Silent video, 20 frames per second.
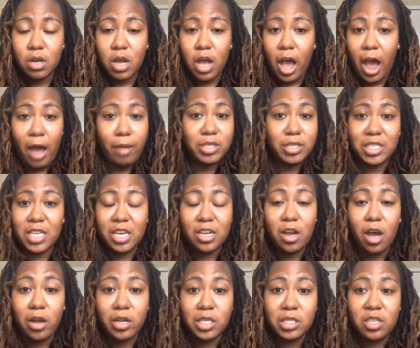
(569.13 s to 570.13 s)
I'm just getting
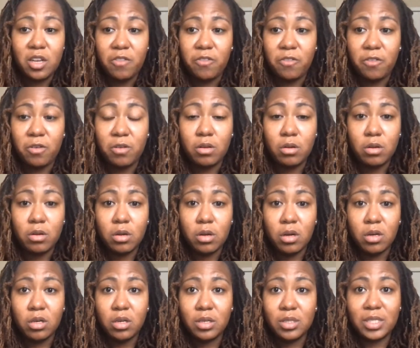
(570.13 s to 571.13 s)
all these different
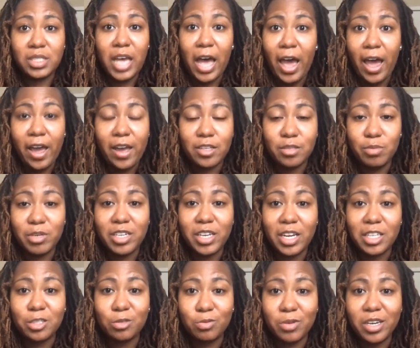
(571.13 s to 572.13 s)
sides, but
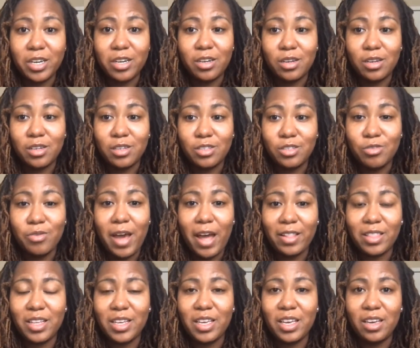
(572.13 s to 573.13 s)
guess what? You have
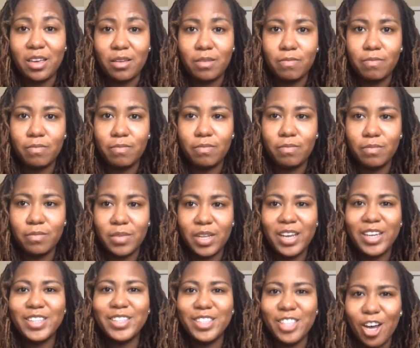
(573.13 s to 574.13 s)
to get
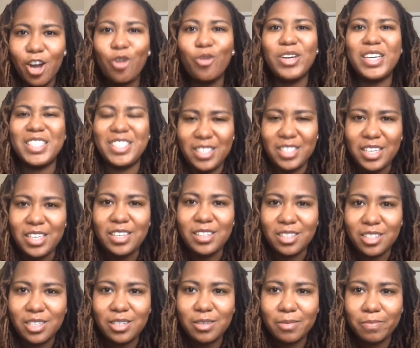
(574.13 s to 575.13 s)
the
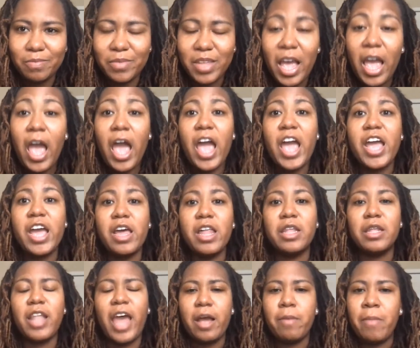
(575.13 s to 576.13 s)
receipts. And
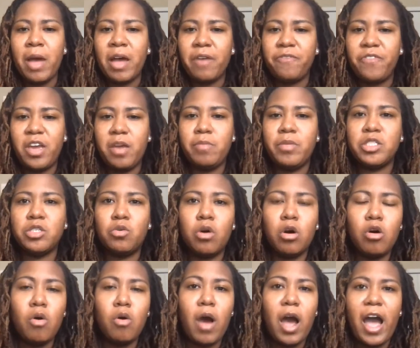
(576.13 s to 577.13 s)
like my famous
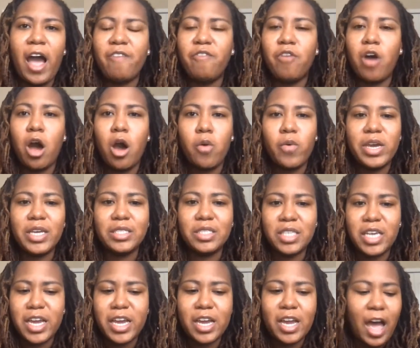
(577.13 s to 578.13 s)
quote, I've always
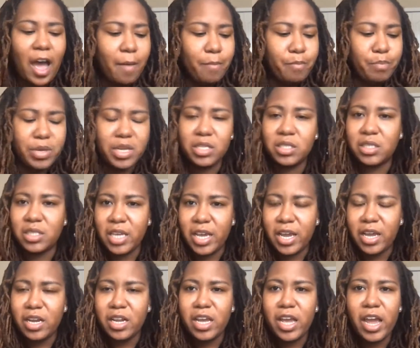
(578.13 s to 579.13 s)
said, I've been
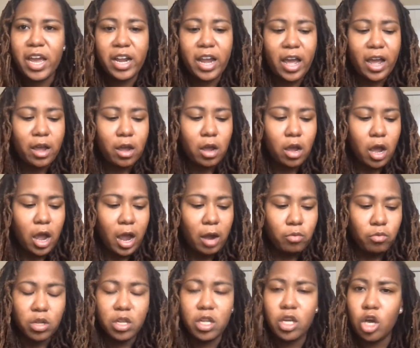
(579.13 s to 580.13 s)
saying it, and I
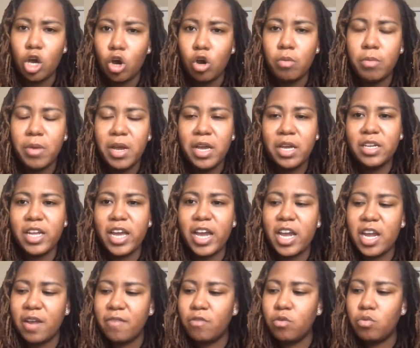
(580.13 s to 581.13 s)
really hope that
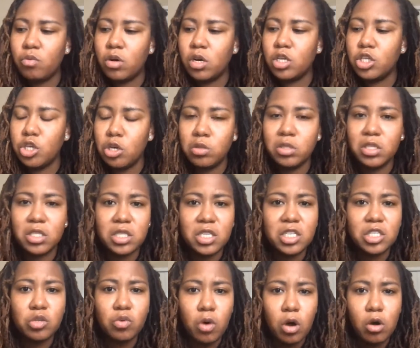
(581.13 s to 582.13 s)
everyone uses this
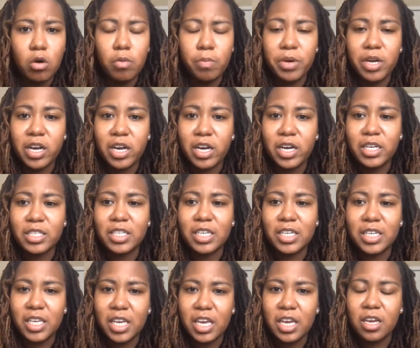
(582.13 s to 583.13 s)
quote, because
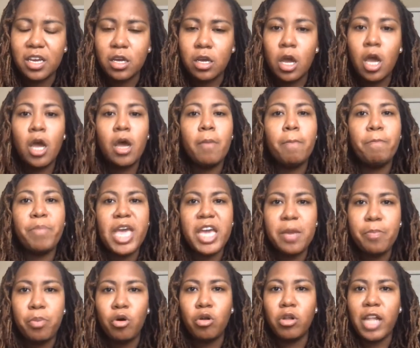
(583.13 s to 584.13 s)
again,
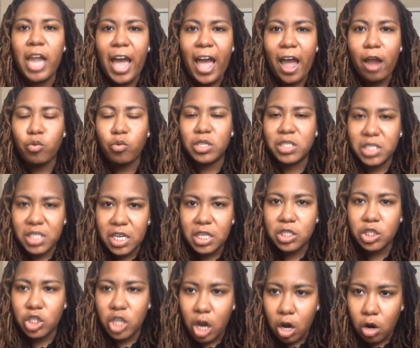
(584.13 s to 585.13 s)
people lie, receipts
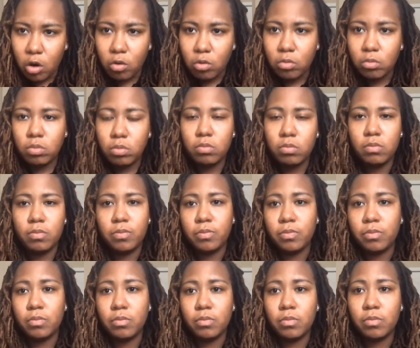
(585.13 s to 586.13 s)
don't.
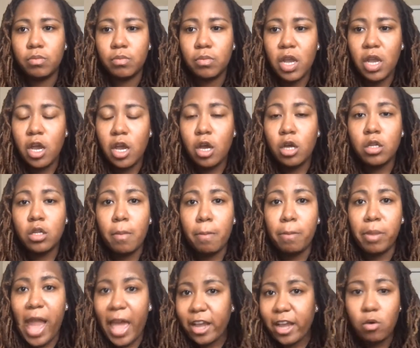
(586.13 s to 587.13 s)

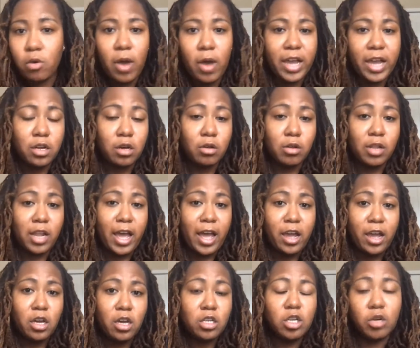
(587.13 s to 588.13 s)
Black and white don't lie.
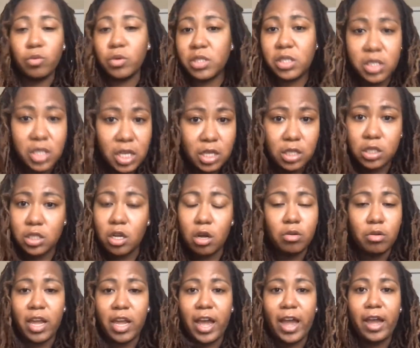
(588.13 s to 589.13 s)
The receipts don't
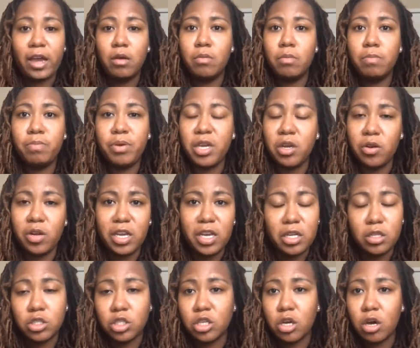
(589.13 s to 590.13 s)
lie,
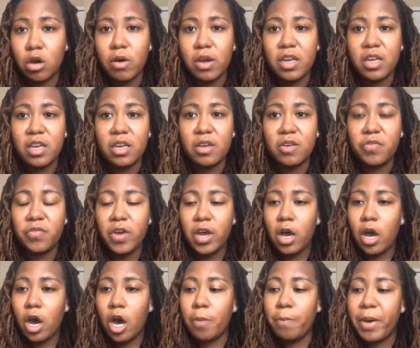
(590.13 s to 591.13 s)
period. So if
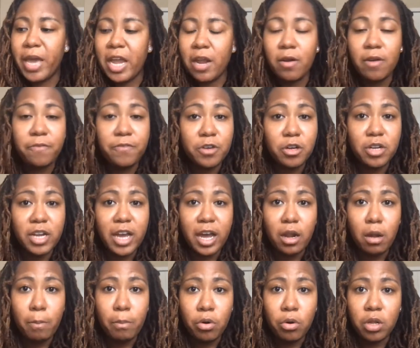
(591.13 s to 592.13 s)
a parent filled out a
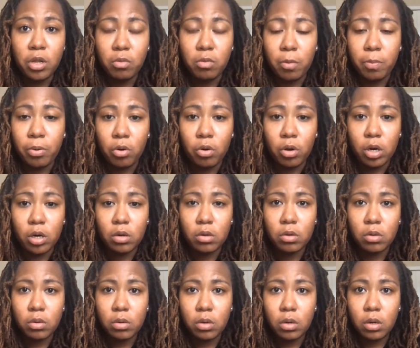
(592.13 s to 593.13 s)
bully report
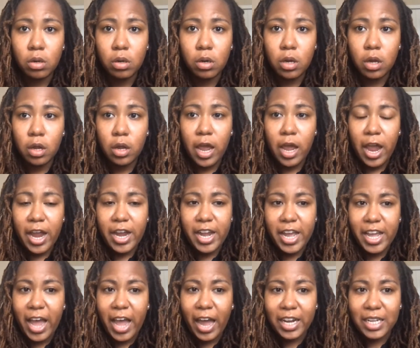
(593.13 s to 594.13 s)
and they
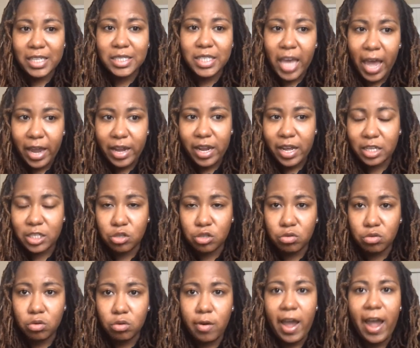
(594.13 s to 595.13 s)
got attacked at
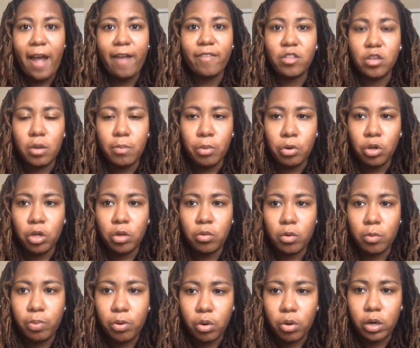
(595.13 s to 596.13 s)
school after the bully
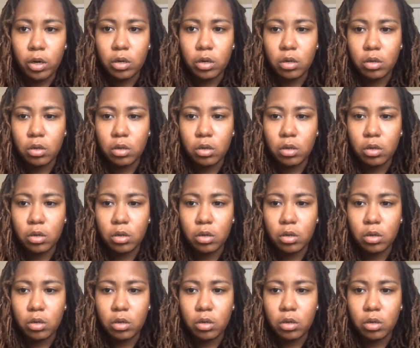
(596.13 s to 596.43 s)
report,